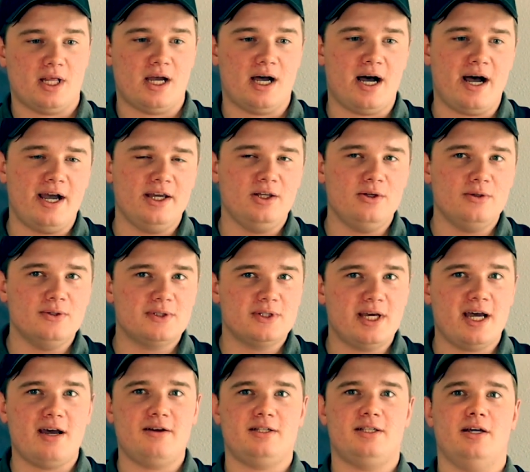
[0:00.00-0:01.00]
I use
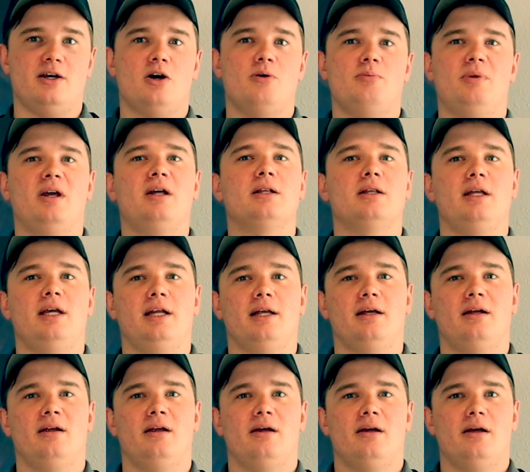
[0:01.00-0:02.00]
that to help me clean
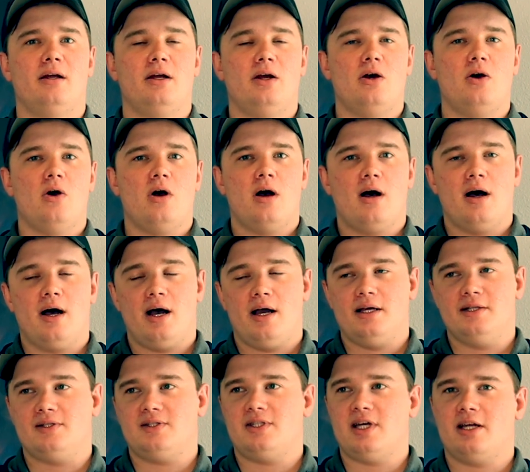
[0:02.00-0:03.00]
it.
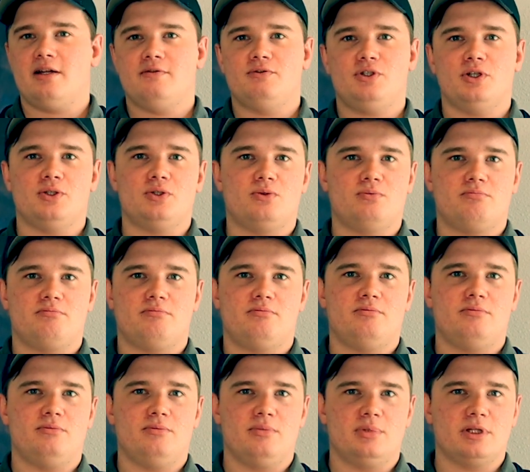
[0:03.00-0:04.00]
Instead of just
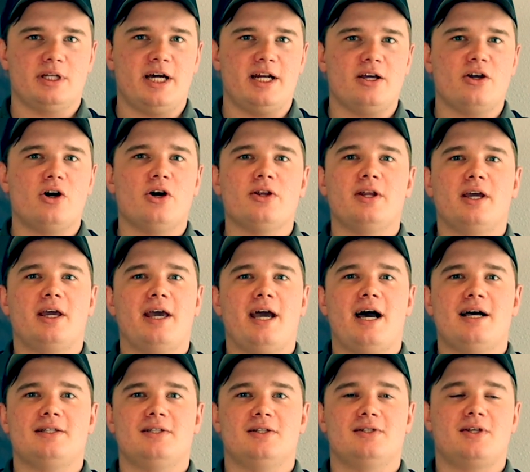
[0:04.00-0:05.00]
letting all the
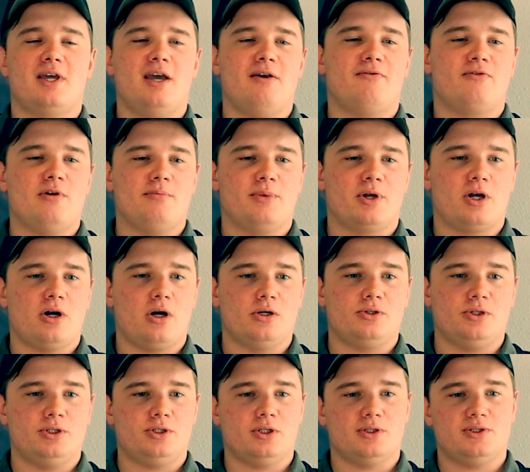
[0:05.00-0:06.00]
gas escape from the
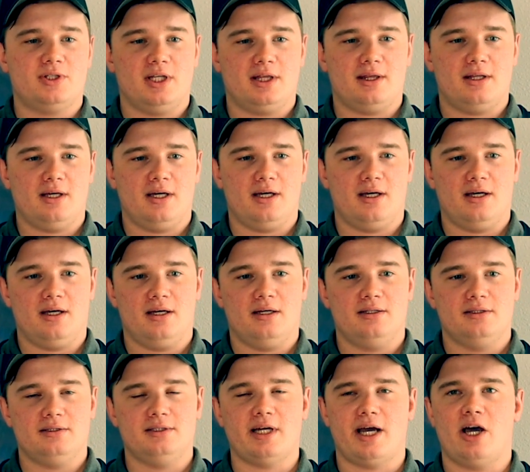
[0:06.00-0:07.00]
cartridge, I'll set
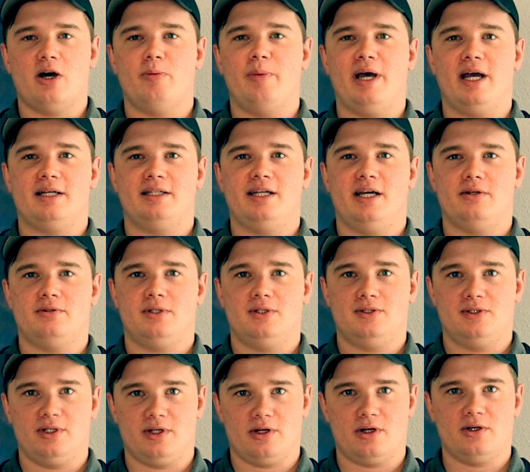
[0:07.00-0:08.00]
the dial back down to
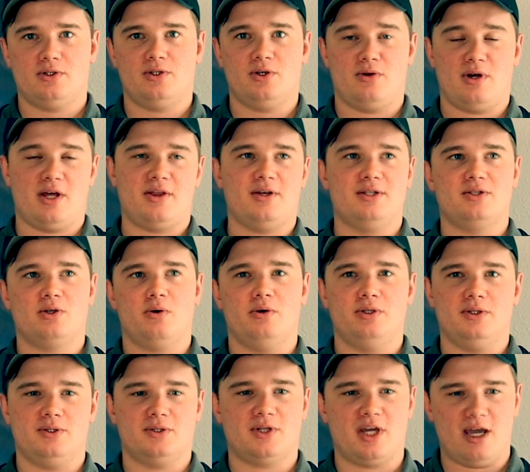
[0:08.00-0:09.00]
0 so nothing's
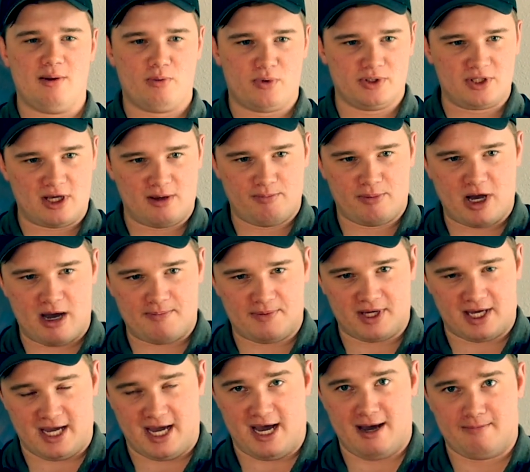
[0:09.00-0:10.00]
going to escape once I pop
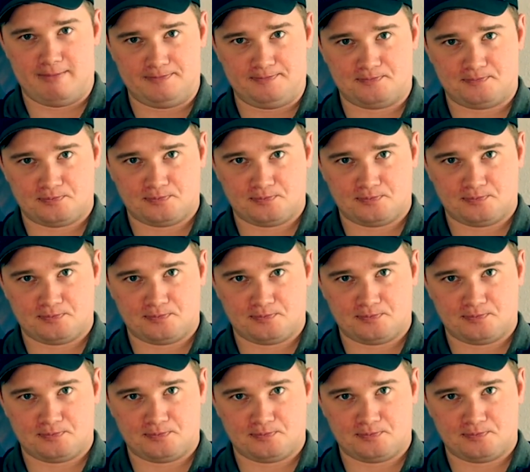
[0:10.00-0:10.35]
the cap.